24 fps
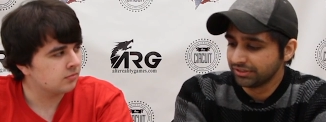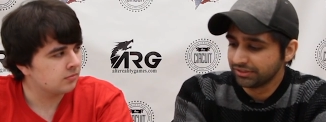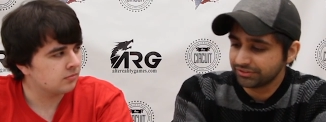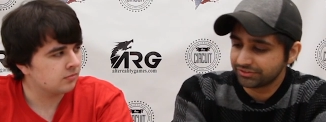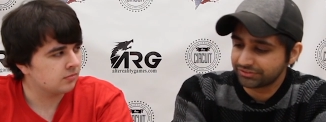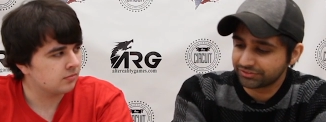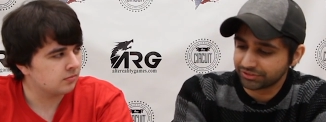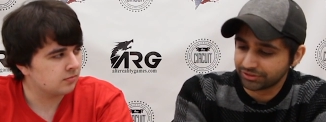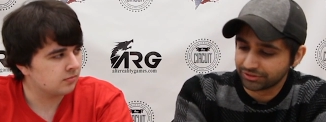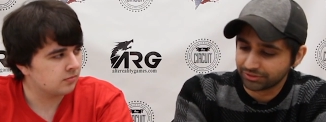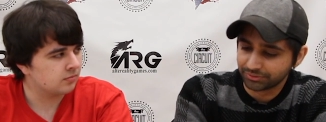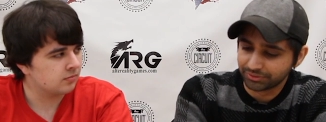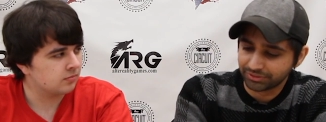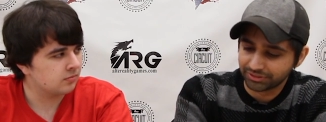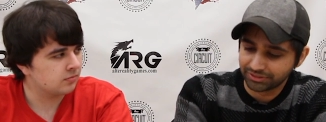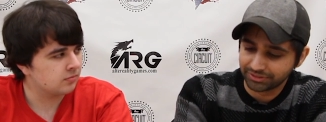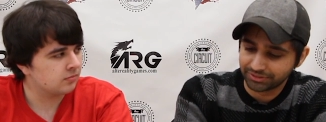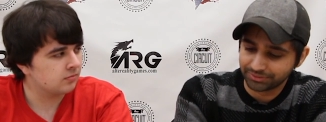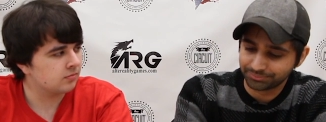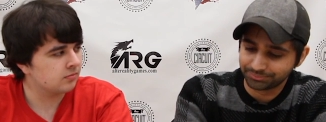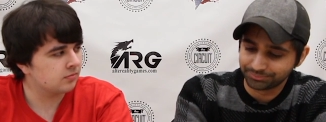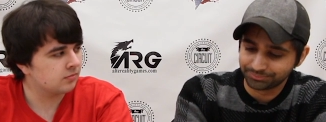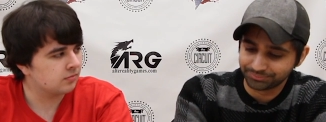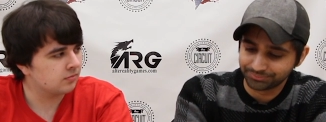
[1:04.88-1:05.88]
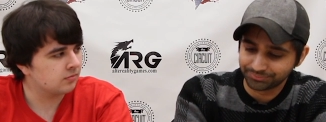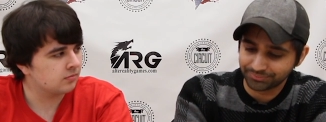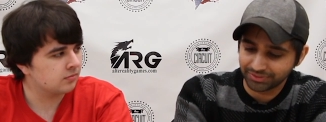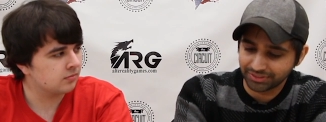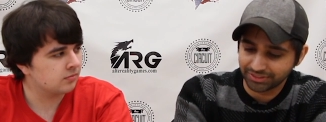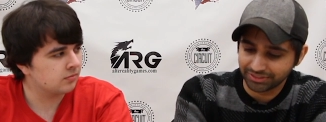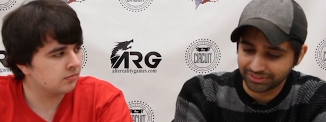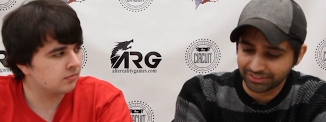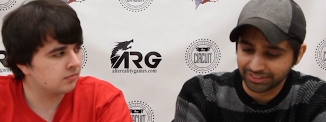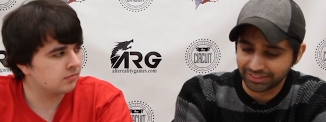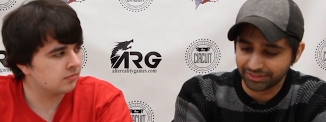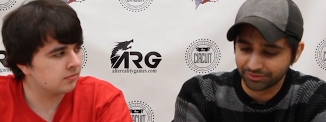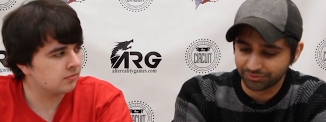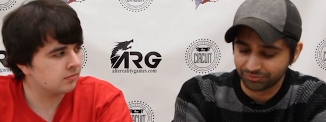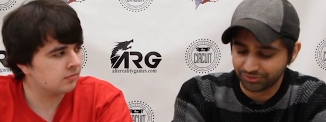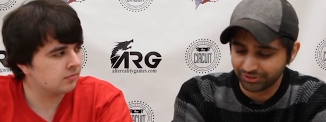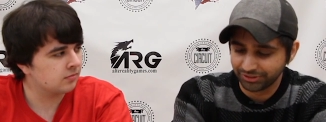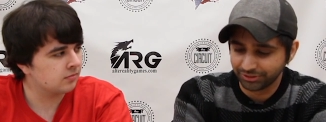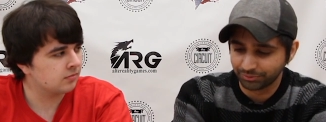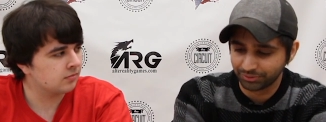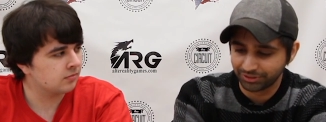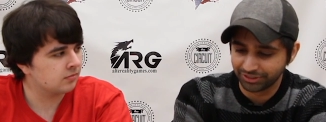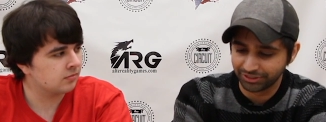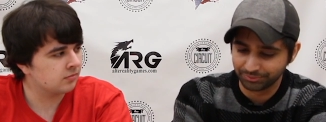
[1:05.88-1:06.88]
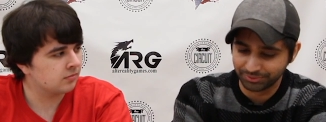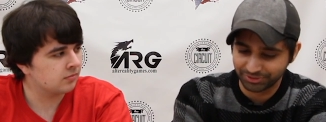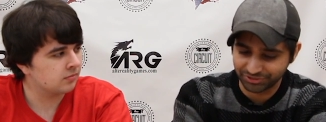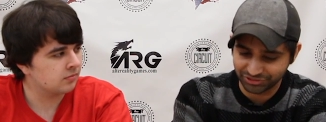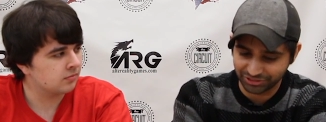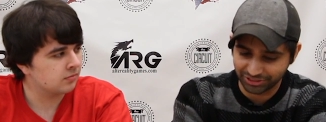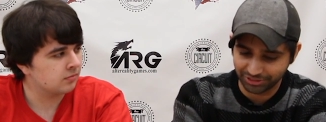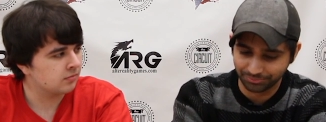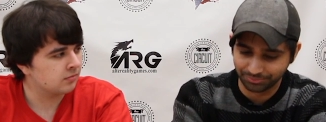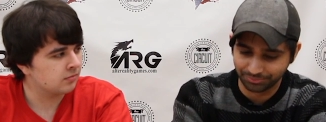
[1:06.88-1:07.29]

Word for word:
Speaker 1: So um, yeah, I really wanted to make sure I